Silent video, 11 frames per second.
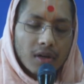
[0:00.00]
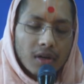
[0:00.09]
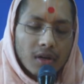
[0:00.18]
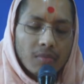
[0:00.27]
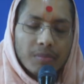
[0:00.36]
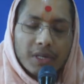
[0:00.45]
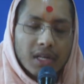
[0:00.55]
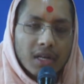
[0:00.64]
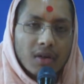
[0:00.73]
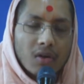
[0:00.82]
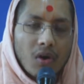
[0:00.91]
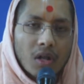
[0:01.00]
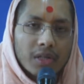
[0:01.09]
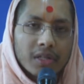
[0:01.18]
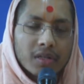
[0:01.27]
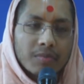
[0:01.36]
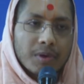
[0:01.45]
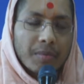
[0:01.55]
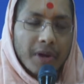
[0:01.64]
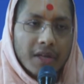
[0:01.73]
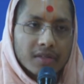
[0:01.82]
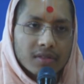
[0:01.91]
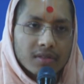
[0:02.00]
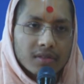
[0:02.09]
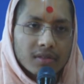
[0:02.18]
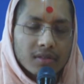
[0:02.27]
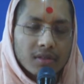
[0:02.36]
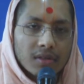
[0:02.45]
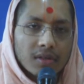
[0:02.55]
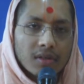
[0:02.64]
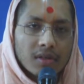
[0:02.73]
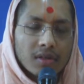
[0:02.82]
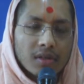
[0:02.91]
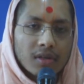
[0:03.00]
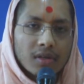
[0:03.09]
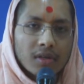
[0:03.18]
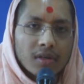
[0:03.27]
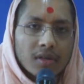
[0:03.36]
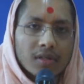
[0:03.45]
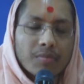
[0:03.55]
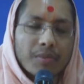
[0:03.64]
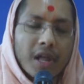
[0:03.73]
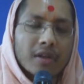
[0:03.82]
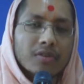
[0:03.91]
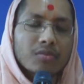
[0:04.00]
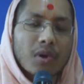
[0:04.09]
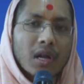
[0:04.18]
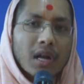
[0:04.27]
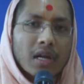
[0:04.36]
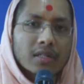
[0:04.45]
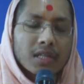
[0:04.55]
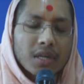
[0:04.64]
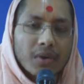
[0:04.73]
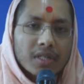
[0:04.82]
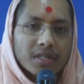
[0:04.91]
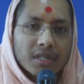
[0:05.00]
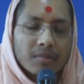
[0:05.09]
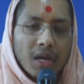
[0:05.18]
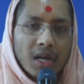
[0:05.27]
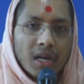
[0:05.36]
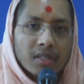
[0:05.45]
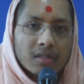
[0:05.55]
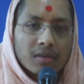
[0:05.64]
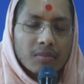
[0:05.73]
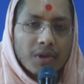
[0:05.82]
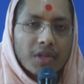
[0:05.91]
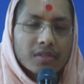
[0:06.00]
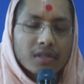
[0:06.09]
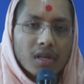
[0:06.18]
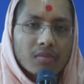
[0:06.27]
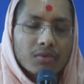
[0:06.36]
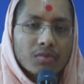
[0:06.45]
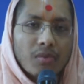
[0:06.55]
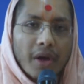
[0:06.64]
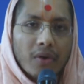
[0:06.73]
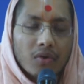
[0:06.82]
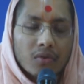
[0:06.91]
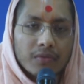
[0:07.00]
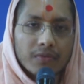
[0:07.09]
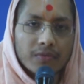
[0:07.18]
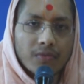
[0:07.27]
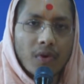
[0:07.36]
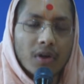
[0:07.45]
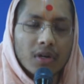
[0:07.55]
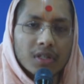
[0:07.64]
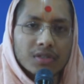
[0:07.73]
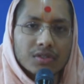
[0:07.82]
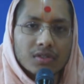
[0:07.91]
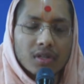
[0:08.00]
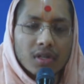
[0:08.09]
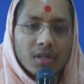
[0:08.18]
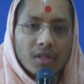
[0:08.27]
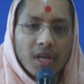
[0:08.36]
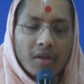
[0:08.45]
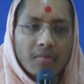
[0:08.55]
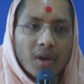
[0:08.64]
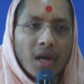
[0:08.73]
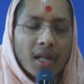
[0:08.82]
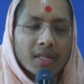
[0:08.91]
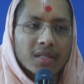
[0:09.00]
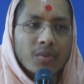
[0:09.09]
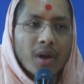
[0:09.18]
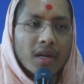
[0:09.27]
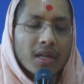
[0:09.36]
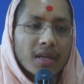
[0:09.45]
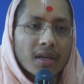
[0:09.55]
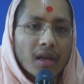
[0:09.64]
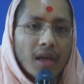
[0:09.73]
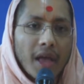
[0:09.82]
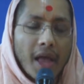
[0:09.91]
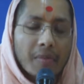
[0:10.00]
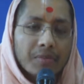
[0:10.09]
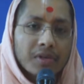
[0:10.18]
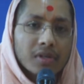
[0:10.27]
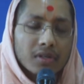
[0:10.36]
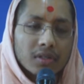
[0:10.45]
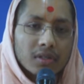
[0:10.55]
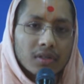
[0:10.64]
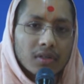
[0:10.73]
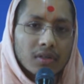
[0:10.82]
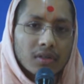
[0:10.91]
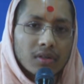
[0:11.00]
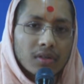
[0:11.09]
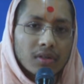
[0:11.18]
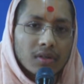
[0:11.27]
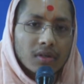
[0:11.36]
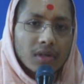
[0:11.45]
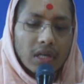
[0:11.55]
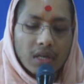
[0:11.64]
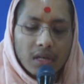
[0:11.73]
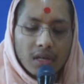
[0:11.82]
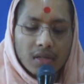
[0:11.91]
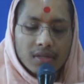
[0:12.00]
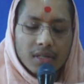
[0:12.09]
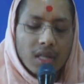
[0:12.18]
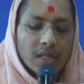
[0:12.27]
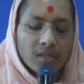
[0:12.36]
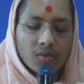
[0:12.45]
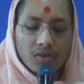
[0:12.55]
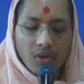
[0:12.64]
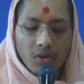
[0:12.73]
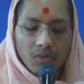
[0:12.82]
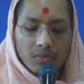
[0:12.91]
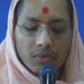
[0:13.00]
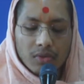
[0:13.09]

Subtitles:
completing all the other preparations, she prayed to Maharaj, requested Maharaj, please come to my home for a lunch. Then Maharaj divinely appeared in Sadashiv's home,